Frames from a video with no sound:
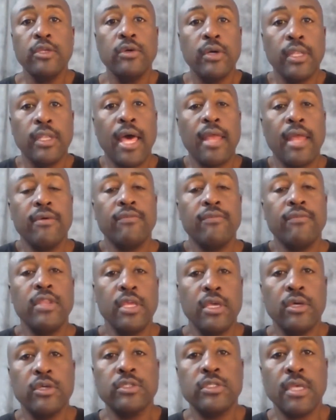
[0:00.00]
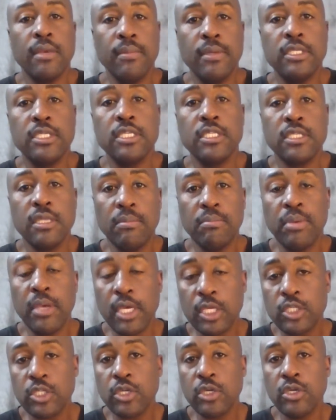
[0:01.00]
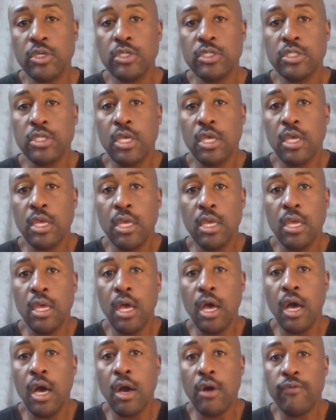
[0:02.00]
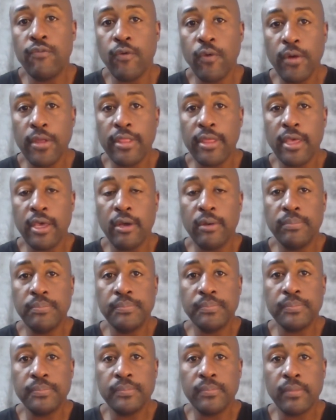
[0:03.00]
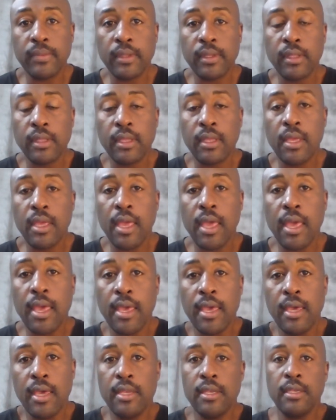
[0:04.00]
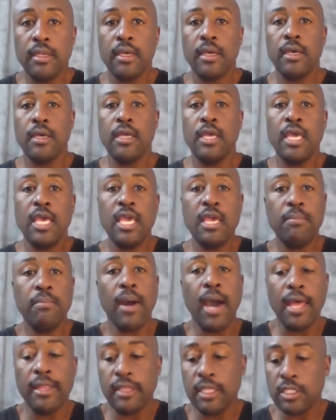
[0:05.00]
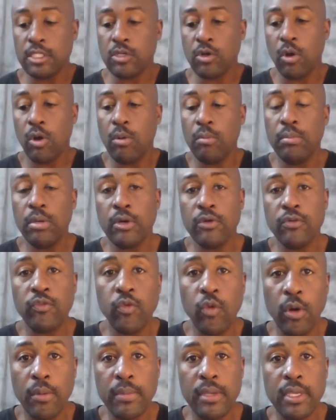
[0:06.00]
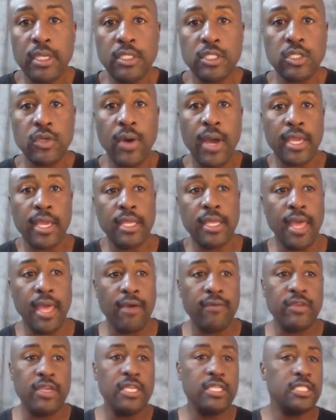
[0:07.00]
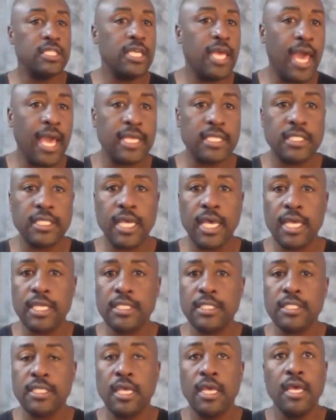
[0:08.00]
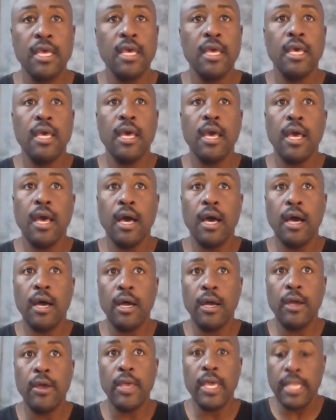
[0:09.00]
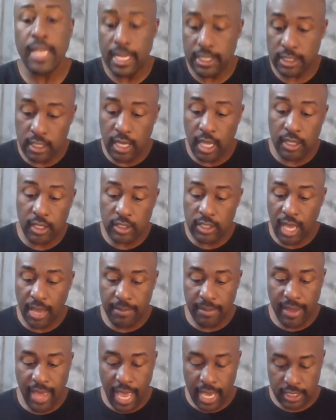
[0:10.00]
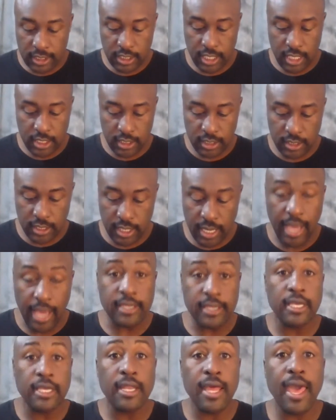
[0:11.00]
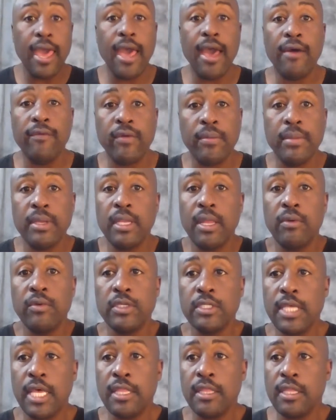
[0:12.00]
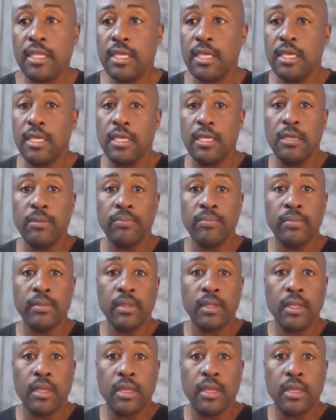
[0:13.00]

do a lot of videos, images, and pictures for them. And he bought this Chromebook for me so I can have easy access. That's another type of access that I did have. I mean, I was at the